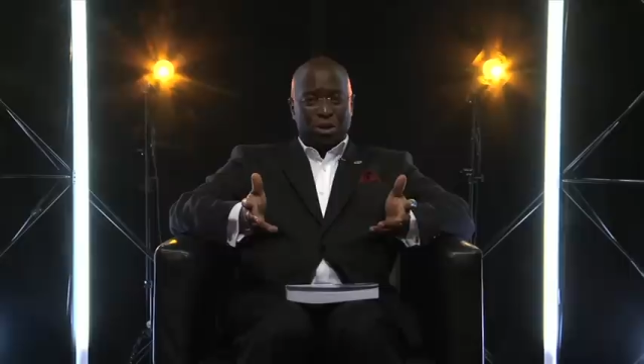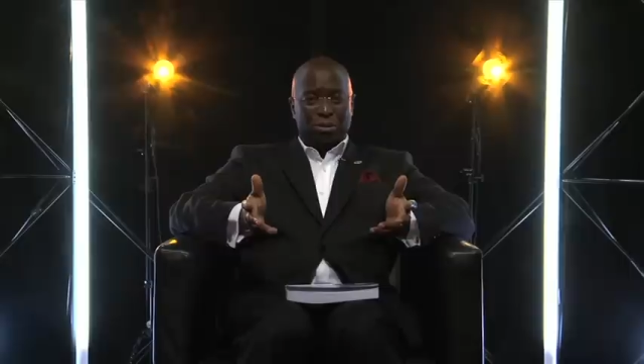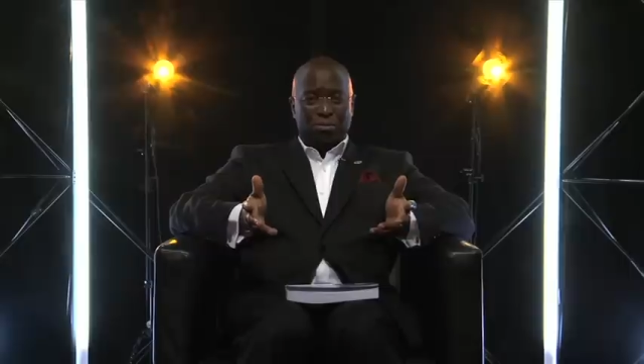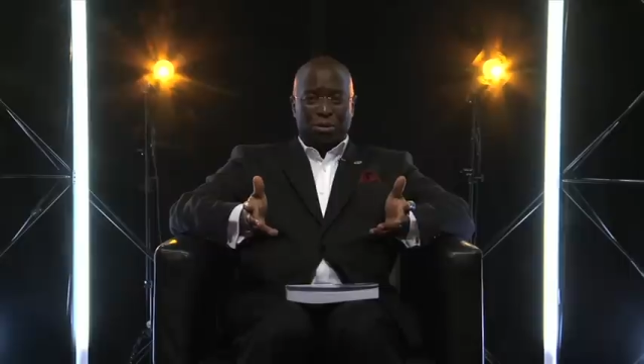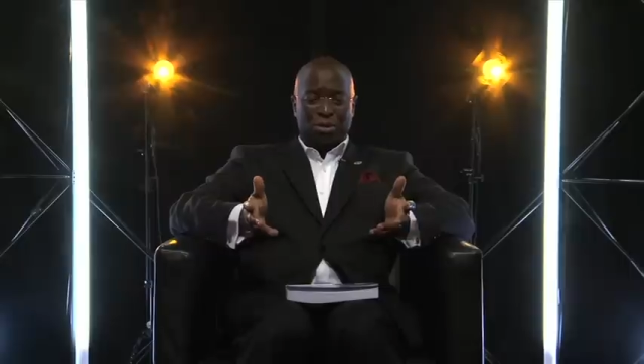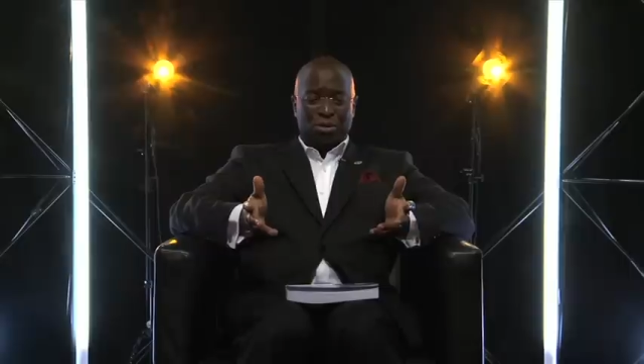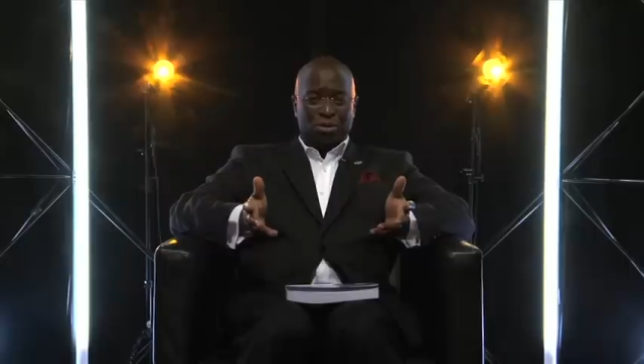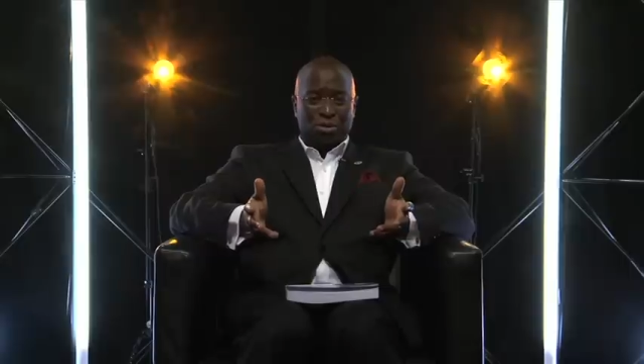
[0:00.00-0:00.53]

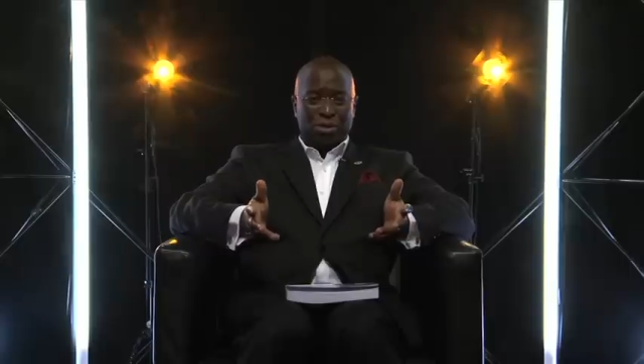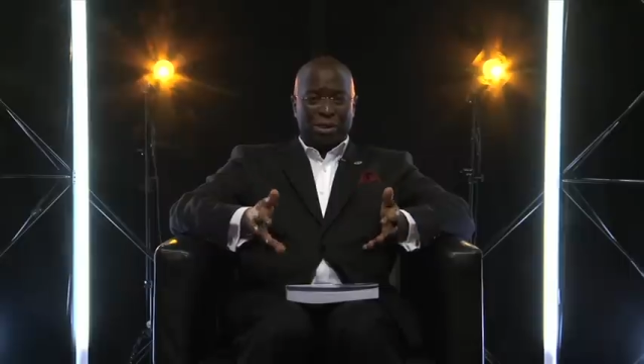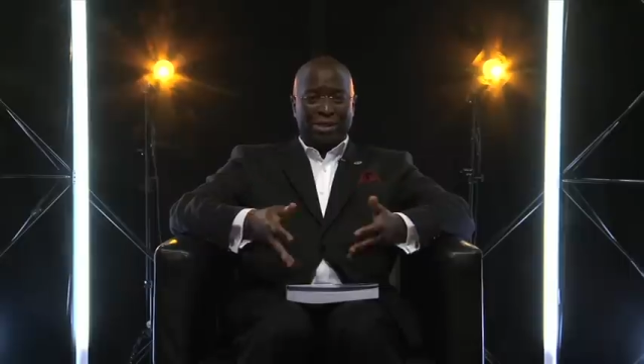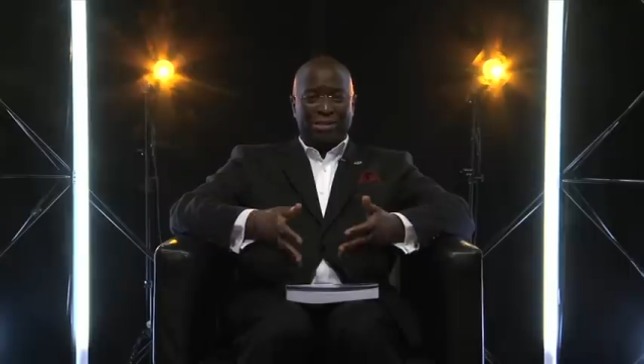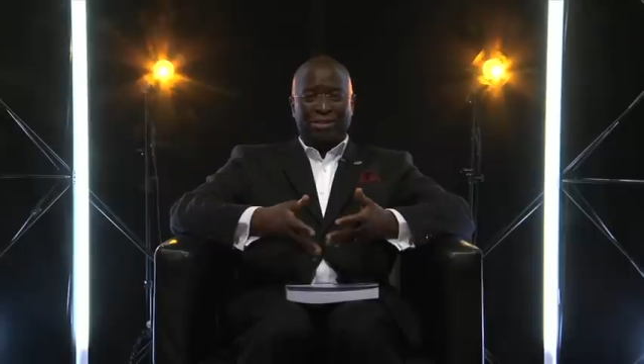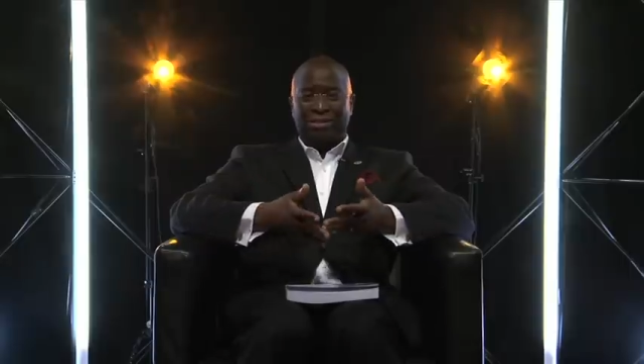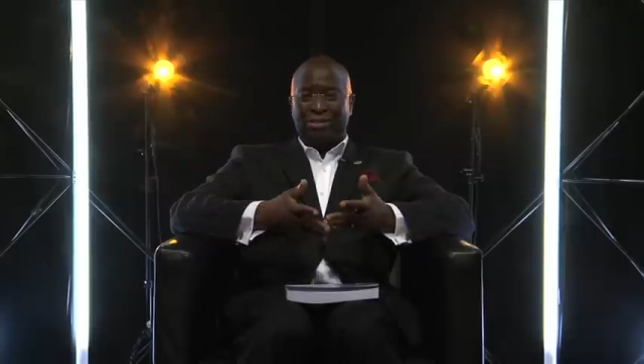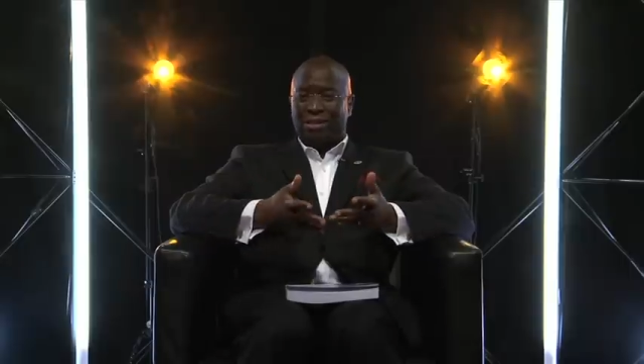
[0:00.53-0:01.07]
tomorrow
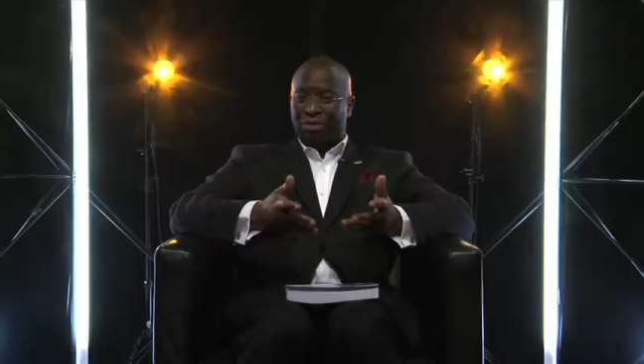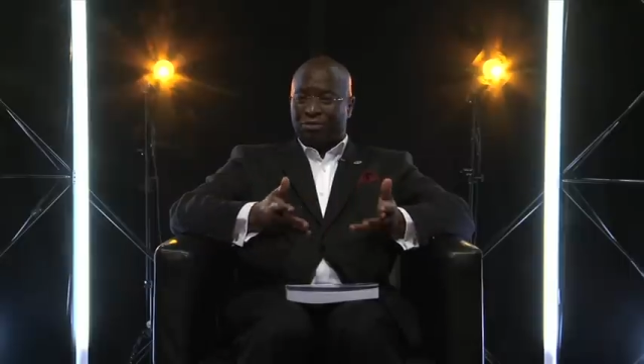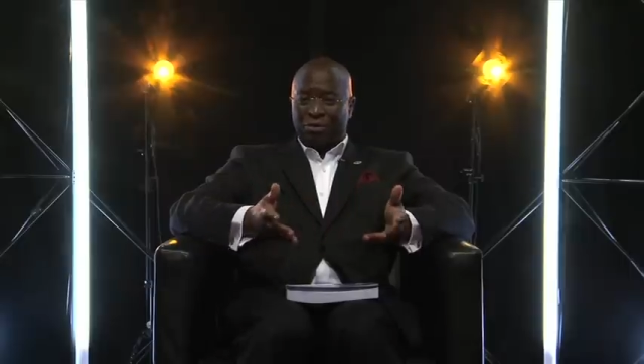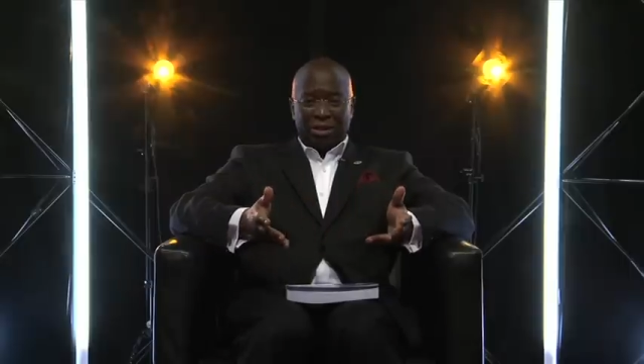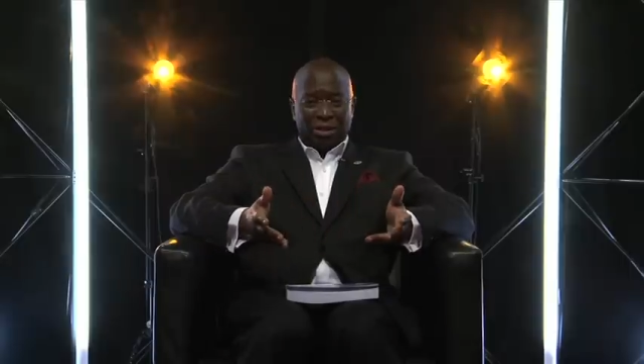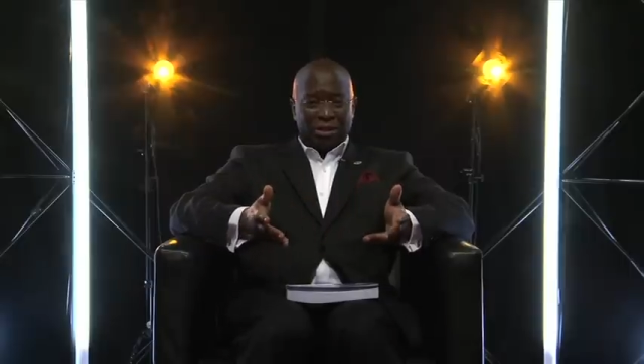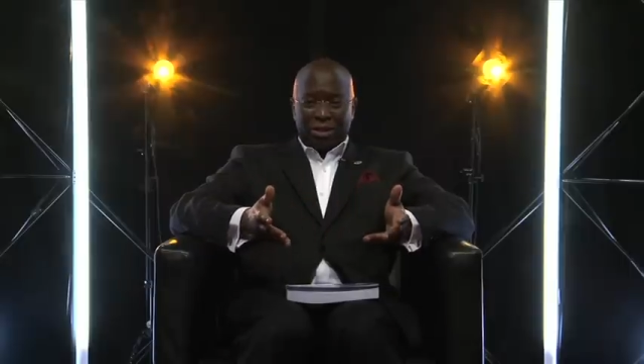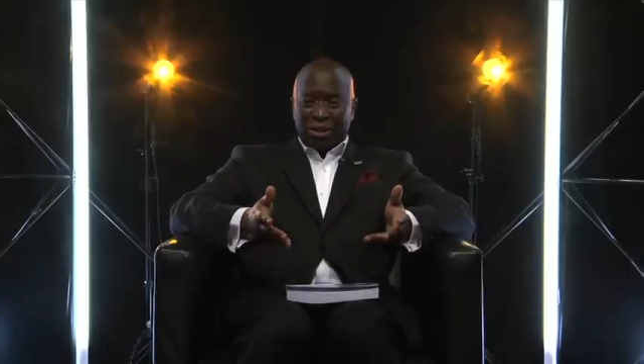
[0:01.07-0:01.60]
is
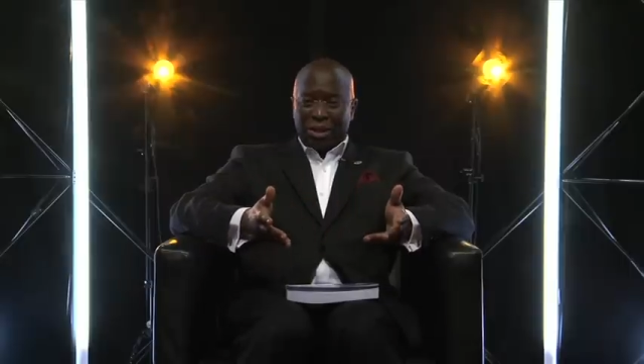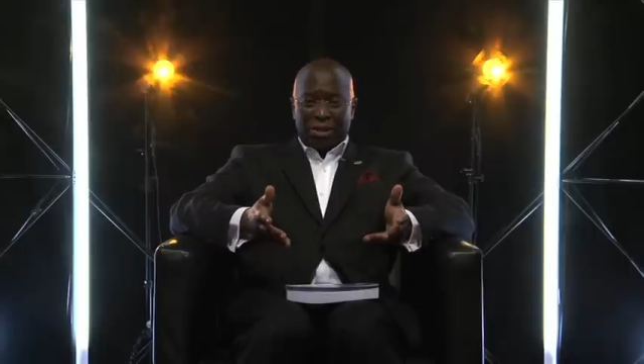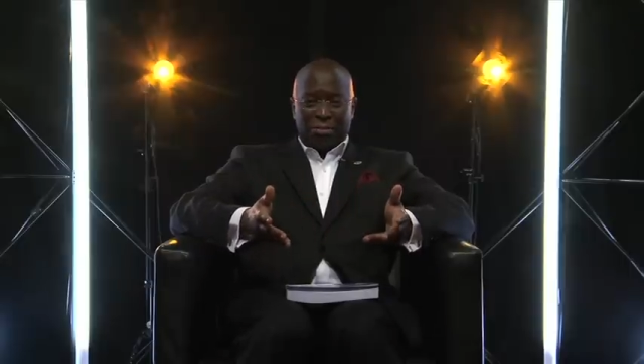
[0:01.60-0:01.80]
definitely